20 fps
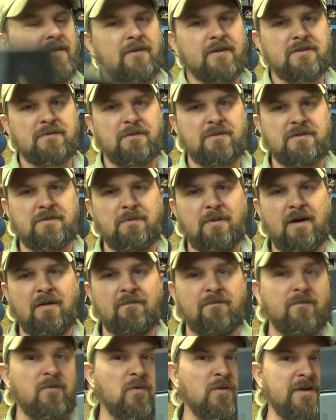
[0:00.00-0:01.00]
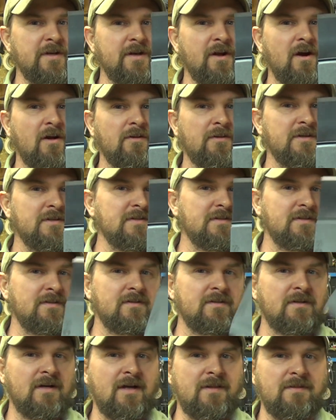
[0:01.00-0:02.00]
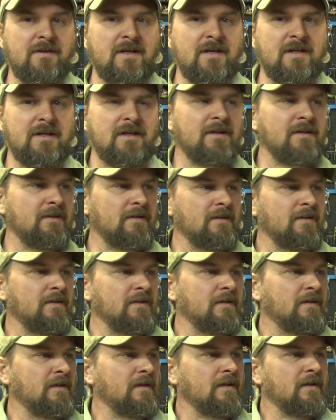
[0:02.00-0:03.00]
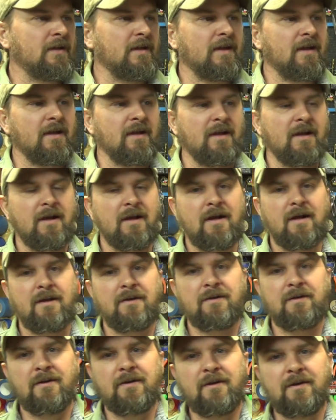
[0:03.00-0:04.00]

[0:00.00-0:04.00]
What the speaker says: This one's about $40. I think. And